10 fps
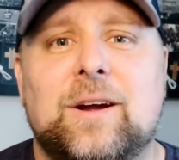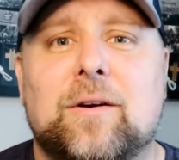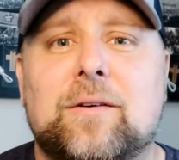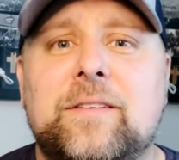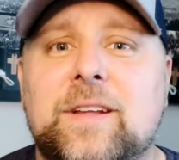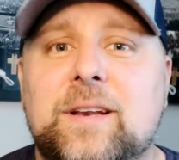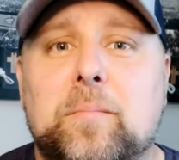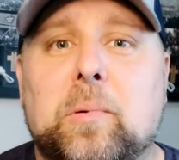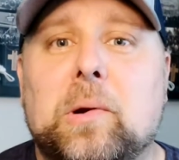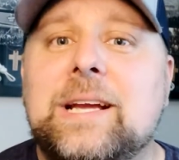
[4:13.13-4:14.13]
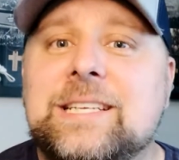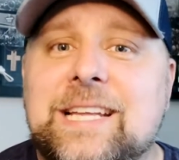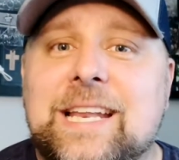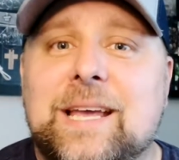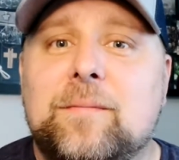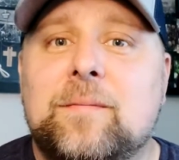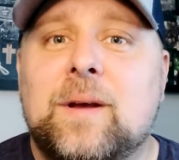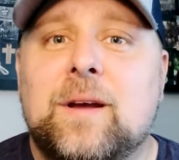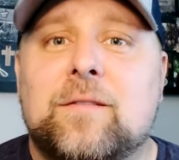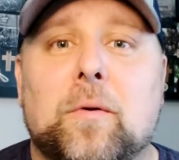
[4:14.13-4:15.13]
or even praising him
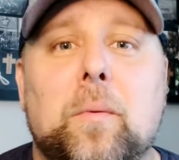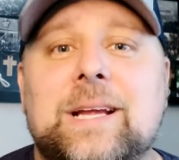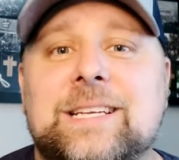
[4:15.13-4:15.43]
for what